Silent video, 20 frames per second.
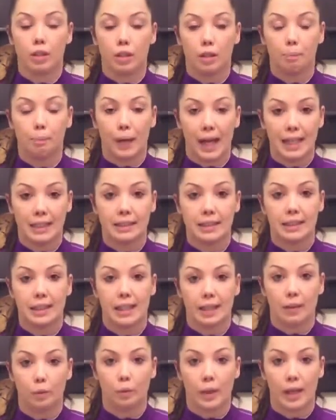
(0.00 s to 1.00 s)
binding
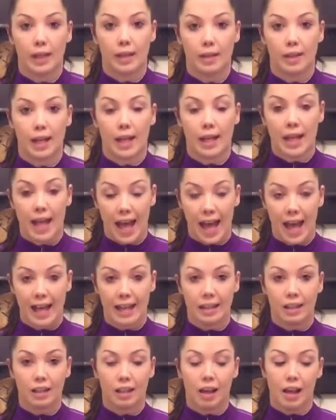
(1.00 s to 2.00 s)
it with an
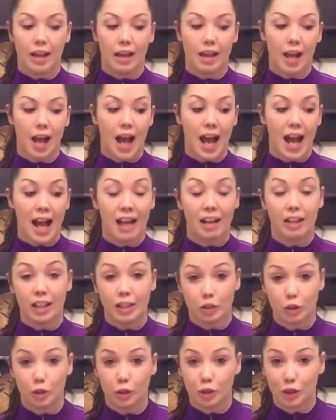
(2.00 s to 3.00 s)
egg. And
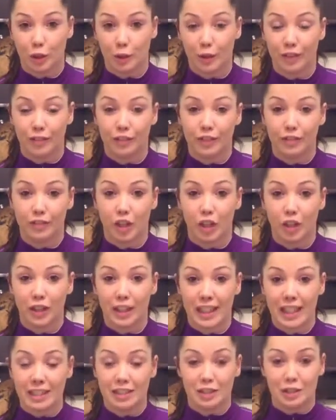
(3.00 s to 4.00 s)
it's also, if you've got
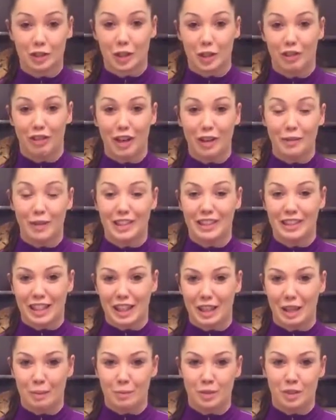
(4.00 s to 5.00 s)
kids, it's a great way to
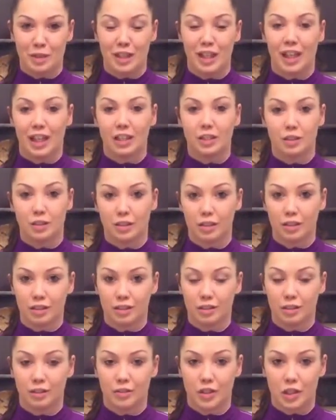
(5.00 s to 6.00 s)
get them to do it. I used to
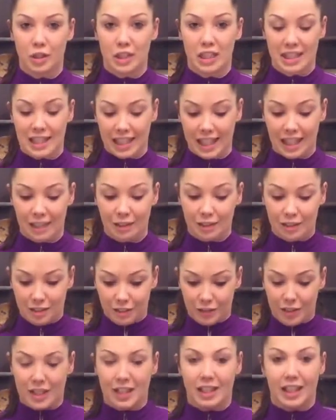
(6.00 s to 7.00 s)
love doing it as a kid because
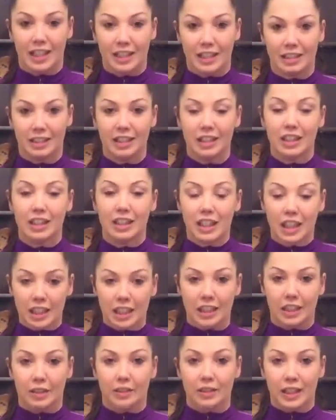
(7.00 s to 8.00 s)
obviously they can,
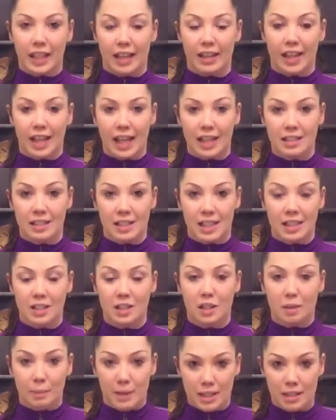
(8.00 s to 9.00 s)
get their hands
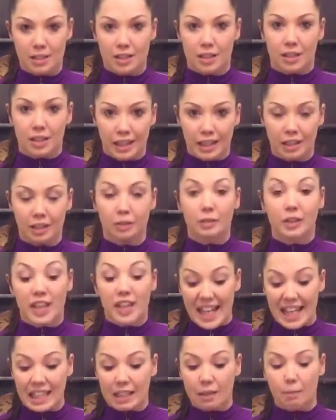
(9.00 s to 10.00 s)
into the mince and
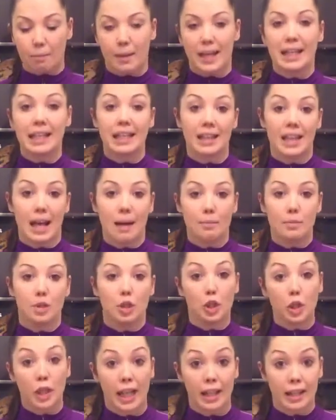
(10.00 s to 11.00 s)
they can make them.
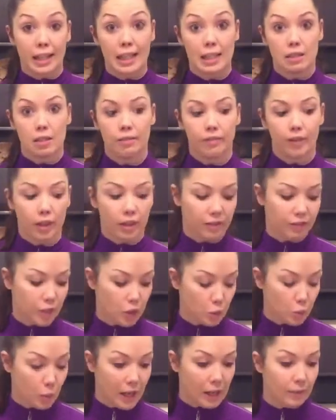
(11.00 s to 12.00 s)
So you get the kids involved
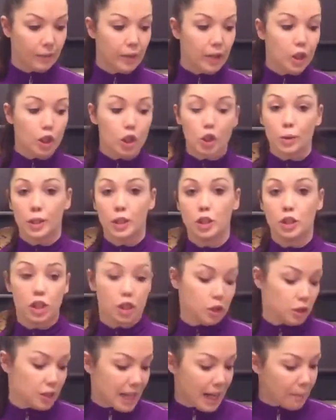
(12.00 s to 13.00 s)
as well. So I used to
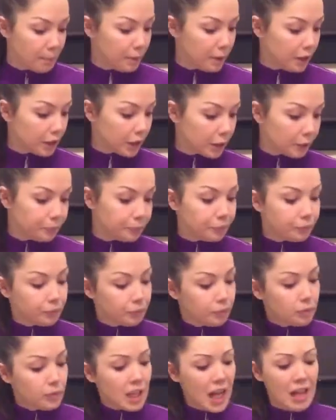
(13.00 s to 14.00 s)
use that book.
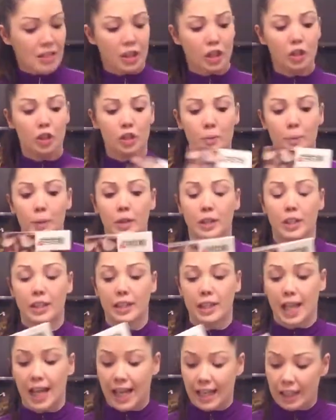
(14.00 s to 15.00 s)
And the other book
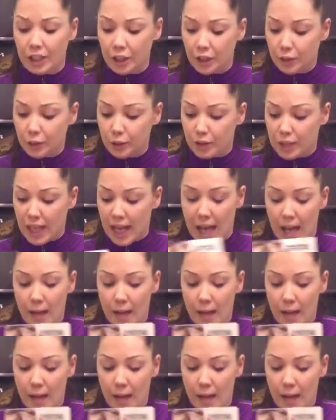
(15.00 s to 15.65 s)
that I used